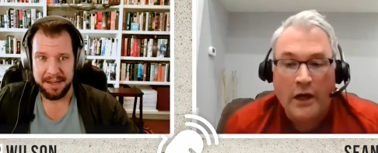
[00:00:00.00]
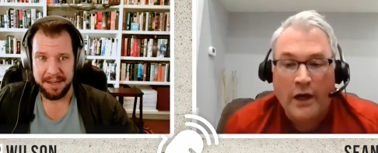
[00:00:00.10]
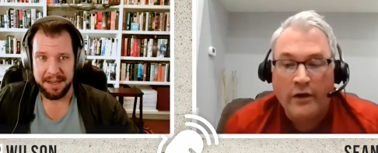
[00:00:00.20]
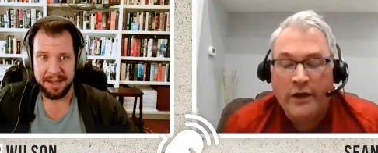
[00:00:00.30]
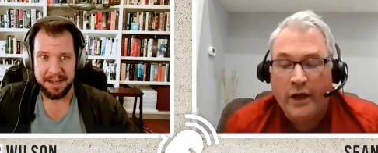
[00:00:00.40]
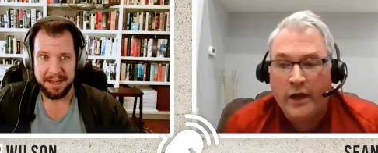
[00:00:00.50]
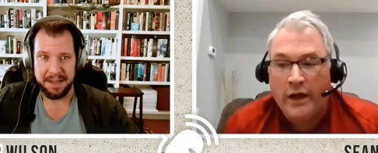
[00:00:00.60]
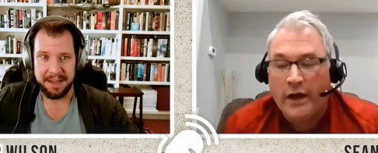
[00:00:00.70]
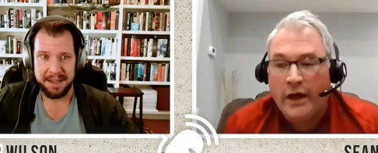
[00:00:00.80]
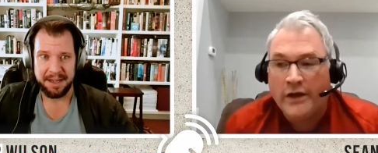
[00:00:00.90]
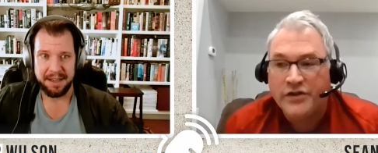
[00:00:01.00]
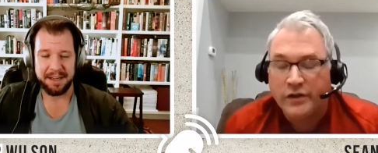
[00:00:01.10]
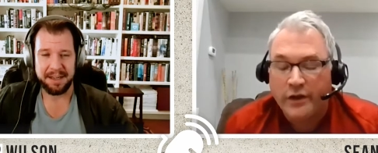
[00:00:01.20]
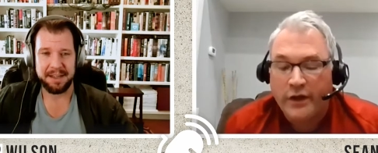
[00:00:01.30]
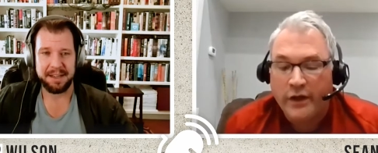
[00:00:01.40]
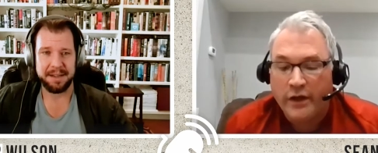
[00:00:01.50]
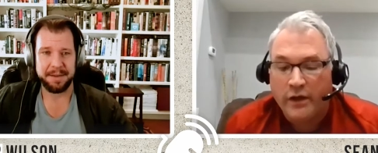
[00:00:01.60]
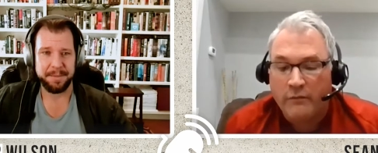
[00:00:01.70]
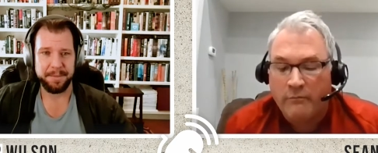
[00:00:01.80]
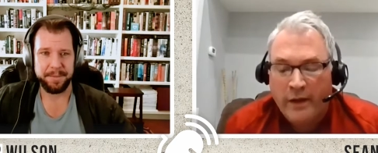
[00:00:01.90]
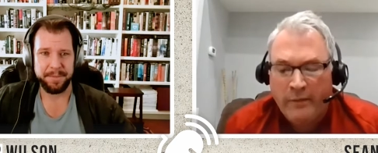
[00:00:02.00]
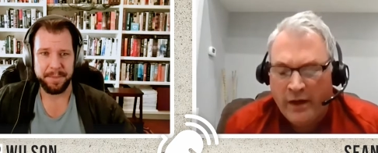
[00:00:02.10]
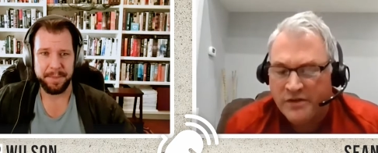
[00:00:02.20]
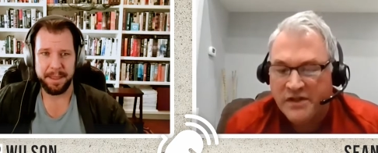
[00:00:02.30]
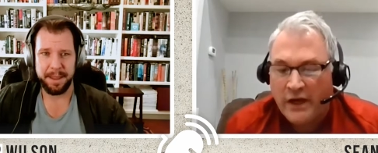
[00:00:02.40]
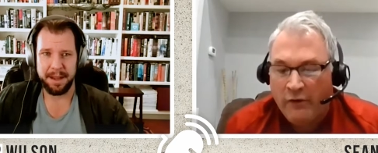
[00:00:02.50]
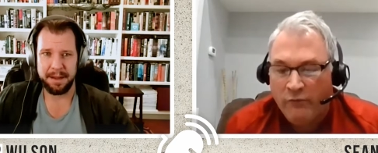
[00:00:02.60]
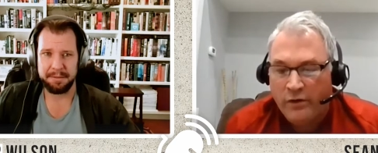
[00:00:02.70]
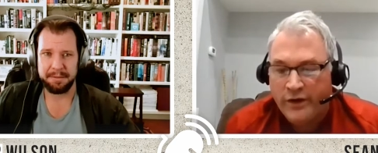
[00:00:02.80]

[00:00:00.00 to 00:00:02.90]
Speaker 1: Uh, I yeah, I actually uh, maybe I was I